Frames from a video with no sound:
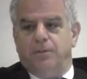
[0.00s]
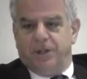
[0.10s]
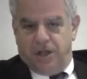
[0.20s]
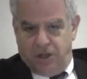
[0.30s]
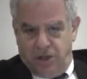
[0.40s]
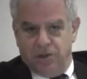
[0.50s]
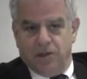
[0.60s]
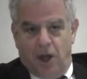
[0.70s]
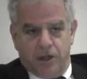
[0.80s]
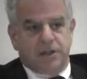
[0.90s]
which issues
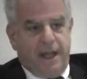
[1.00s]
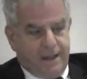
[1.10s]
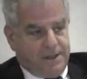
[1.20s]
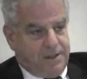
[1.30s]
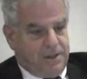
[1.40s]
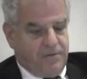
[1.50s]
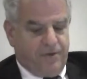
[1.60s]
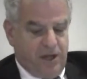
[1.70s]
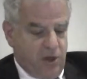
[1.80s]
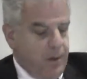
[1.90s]
launch licenses
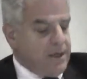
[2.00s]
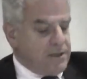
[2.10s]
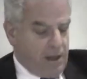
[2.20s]
for U.S.